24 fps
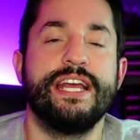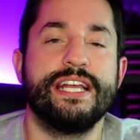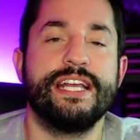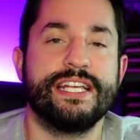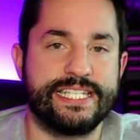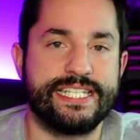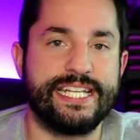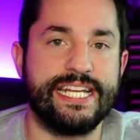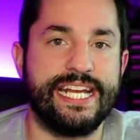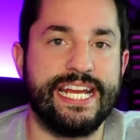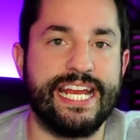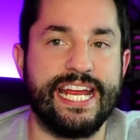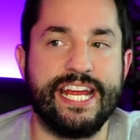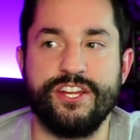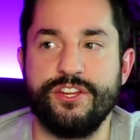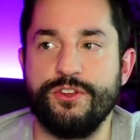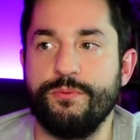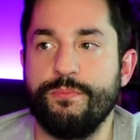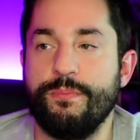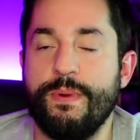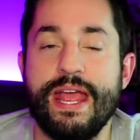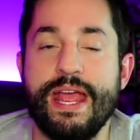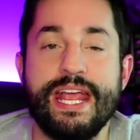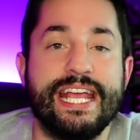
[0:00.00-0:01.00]
city, and
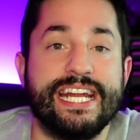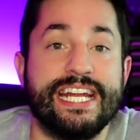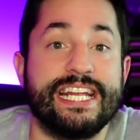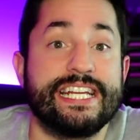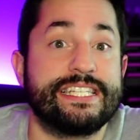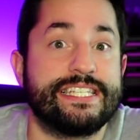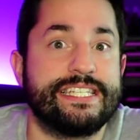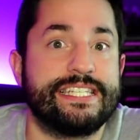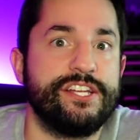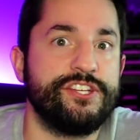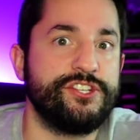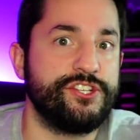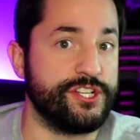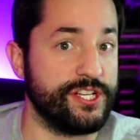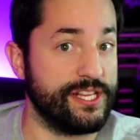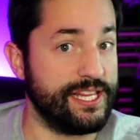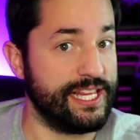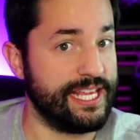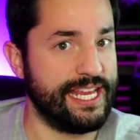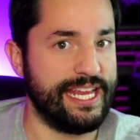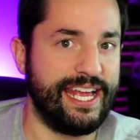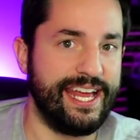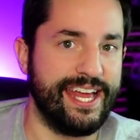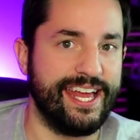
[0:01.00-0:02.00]
you make it
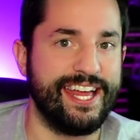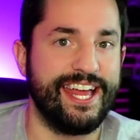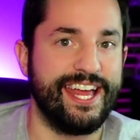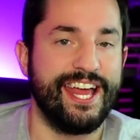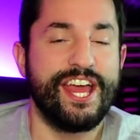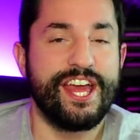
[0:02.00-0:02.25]
essentially